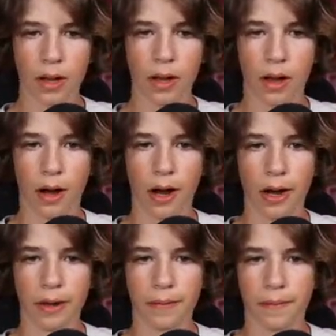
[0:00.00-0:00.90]
Alright.
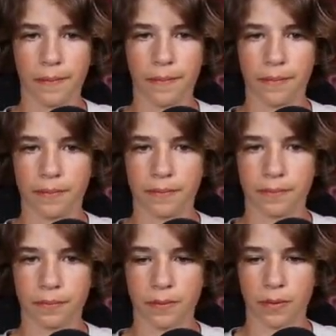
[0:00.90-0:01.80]

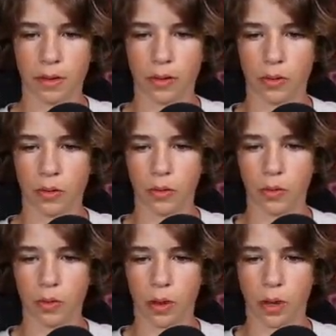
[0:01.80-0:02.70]

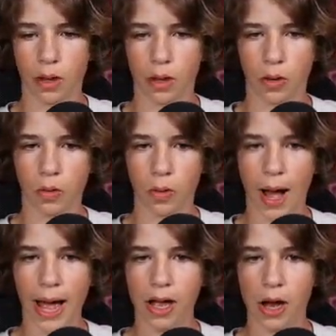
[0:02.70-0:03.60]
Oh. Oh,
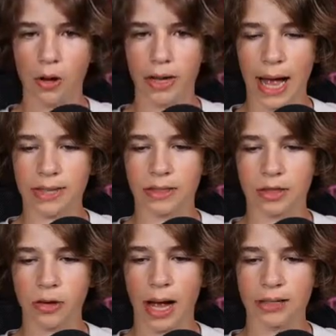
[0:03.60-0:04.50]
IO, guys.
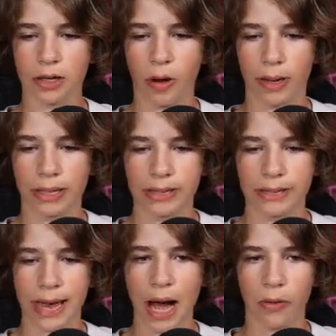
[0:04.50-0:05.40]
You guys are going
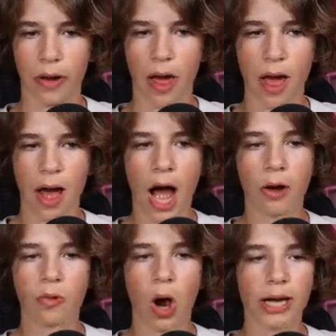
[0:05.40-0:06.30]
down. Alright,
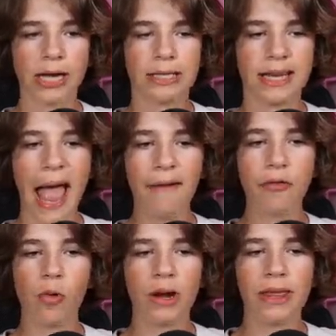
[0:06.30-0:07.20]
rockets.
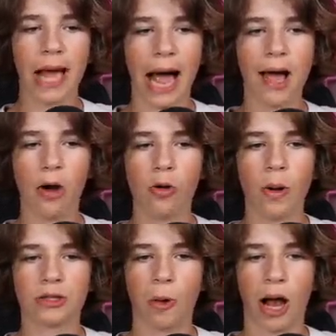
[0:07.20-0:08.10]
Everyone in the IO who
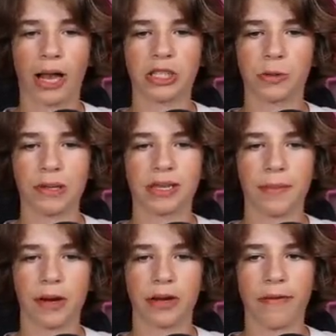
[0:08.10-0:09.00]
has rockets, please come
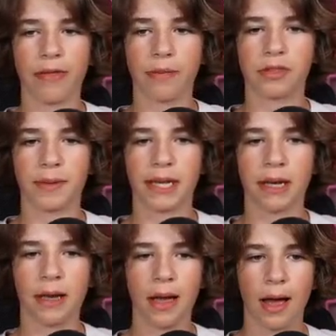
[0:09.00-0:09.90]
here and give them to me.
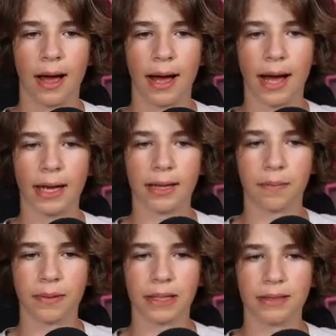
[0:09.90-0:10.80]
Uh,
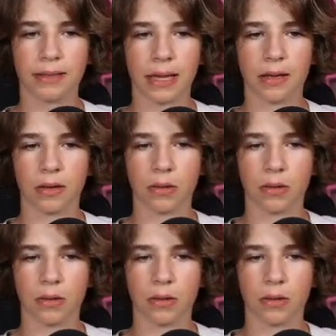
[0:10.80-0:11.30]
please, thank you.